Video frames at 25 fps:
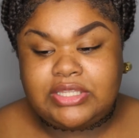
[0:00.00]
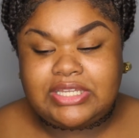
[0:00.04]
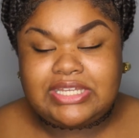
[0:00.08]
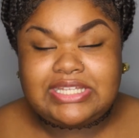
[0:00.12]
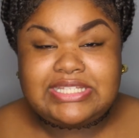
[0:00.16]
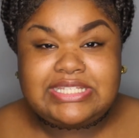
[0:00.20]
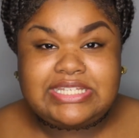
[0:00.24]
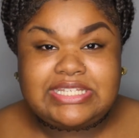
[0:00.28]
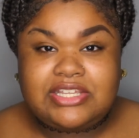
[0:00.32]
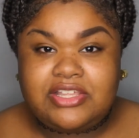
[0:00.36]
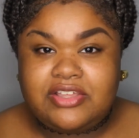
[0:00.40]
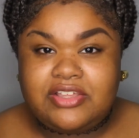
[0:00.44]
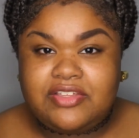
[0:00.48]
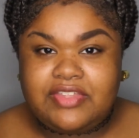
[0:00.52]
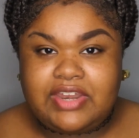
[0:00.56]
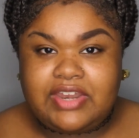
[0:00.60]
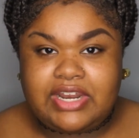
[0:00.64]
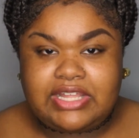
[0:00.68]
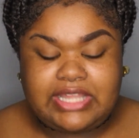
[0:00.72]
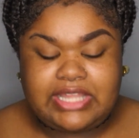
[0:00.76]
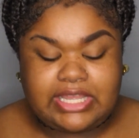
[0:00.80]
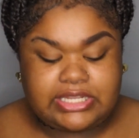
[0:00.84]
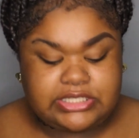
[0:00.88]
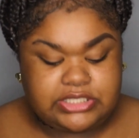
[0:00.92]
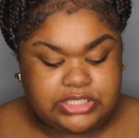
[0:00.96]
concealer that I
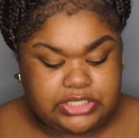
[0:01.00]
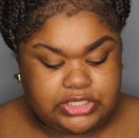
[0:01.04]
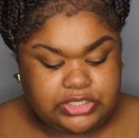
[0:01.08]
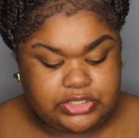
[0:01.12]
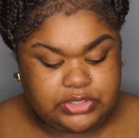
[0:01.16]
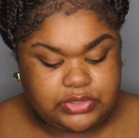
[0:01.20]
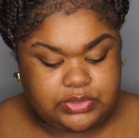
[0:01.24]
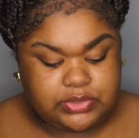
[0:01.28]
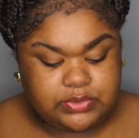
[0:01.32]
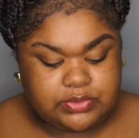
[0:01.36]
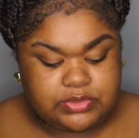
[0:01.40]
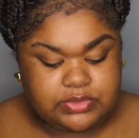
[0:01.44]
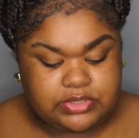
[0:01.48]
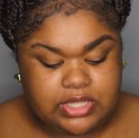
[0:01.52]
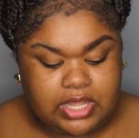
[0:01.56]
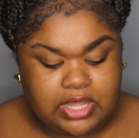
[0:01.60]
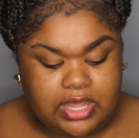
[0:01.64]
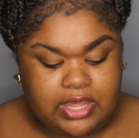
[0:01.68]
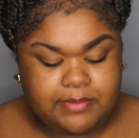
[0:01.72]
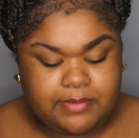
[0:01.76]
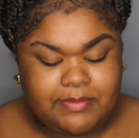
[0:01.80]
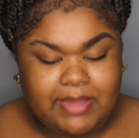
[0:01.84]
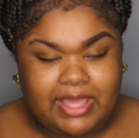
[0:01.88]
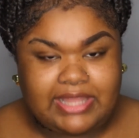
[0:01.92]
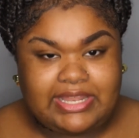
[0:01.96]
like to use,
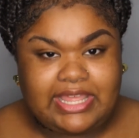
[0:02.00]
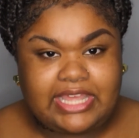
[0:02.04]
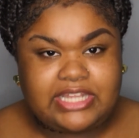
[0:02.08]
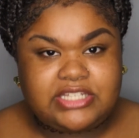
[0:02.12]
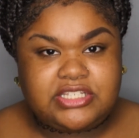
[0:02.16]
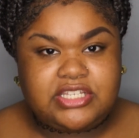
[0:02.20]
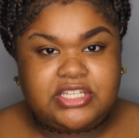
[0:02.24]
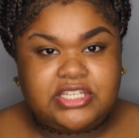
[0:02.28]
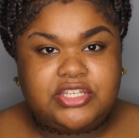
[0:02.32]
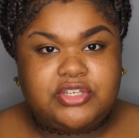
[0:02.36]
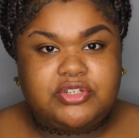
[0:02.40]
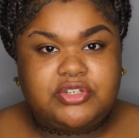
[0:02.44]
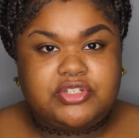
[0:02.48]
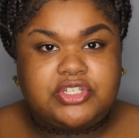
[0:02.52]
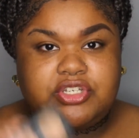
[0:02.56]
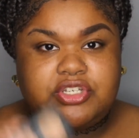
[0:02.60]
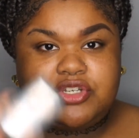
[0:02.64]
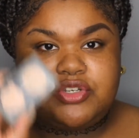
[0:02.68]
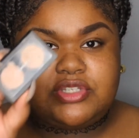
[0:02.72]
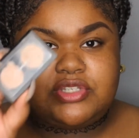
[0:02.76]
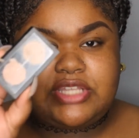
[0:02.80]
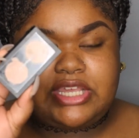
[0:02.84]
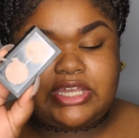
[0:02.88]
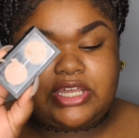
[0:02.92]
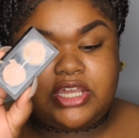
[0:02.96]
I like to usually
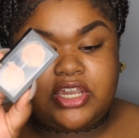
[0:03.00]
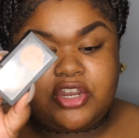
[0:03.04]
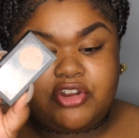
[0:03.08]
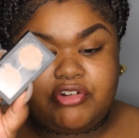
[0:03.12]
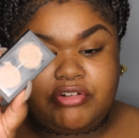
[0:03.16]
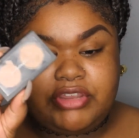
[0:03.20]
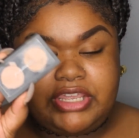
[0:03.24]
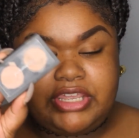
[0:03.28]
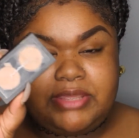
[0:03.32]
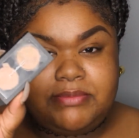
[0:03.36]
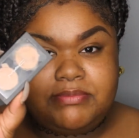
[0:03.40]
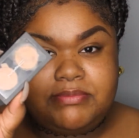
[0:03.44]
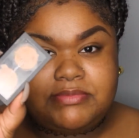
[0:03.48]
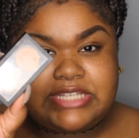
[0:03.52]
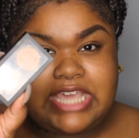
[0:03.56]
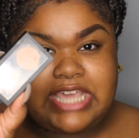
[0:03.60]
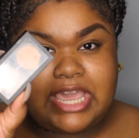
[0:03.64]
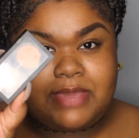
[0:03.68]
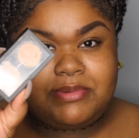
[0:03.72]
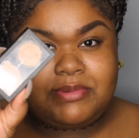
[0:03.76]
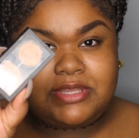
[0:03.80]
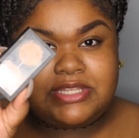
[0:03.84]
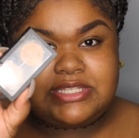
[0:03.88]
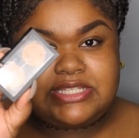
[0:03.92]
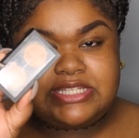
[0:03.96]
use like a cream
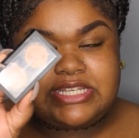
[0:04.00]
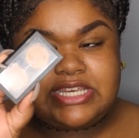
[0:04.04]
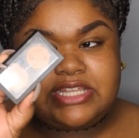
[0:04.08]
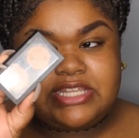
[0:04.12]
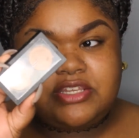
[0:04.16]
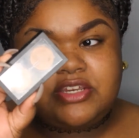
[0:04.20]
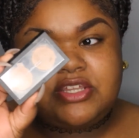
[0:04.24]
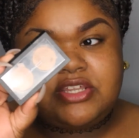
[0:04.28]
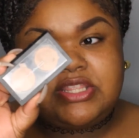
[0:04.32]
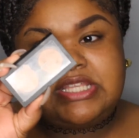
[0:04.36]
type concealer.